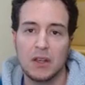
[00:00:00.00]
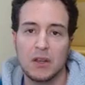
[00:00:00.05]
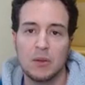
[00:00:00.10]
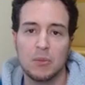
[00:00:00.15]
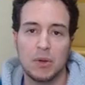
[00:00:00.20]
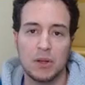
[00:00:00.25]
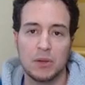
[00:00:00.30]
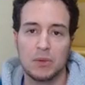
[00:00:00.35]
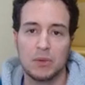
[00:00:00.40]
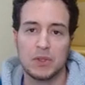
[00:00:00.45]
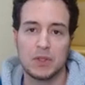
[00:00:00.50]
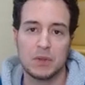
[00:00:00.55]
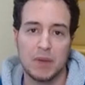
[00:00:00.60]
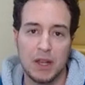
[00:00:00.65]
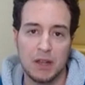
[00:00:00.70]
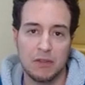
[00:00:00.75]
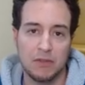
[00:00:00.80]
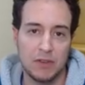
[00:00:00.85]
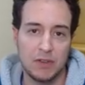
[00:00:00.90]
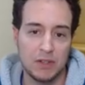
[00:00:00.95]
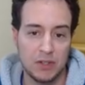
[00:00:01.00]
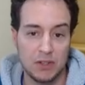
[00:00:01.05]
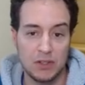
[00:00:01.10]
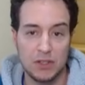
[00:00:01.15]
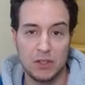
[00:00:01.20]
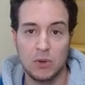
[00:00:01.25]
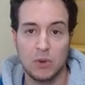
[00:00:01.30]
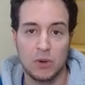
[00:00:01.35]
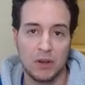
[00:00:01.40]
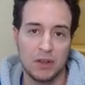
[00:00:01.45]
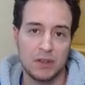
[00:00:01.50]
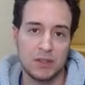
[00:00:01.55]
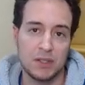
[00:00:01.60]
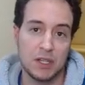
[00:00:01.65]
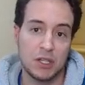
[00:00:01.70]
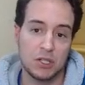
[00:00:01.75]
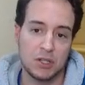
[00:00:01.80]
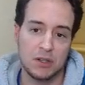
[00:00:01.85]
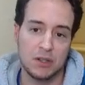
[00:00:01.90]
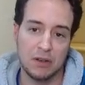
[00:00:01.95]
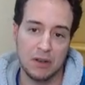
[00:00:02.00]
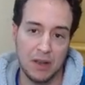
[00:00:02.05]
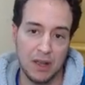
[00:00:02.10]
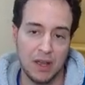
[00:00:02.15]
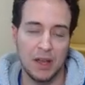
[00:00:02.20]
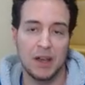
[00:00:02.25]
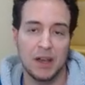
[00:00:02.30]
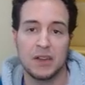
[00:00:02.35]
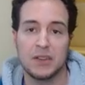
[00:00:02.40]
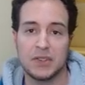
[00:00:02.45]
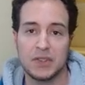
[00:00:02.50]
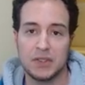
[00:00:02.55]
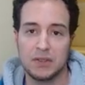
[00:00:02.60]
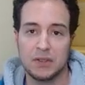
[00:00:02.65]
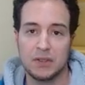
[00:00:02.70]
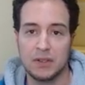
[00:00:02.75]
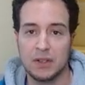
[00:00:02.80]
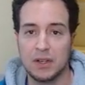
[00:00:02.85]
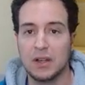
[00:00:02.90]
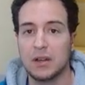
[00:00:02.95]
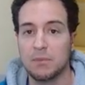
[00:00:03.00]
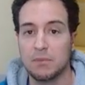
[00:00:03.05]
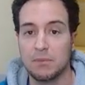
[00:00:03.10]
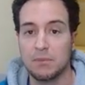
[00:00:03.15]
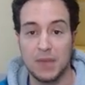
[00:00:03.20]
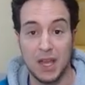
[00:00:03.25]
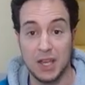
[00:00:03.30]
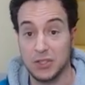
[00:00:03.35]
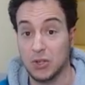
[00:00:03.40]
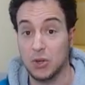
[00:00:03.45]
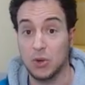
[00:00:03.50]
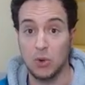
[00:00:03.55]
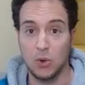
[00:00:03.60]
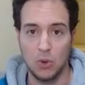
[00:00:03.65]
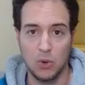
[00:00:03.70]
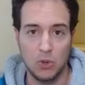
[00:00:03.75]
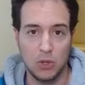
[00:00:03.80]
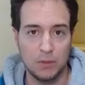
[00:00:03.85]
but it was a benefit to the organization as a whole.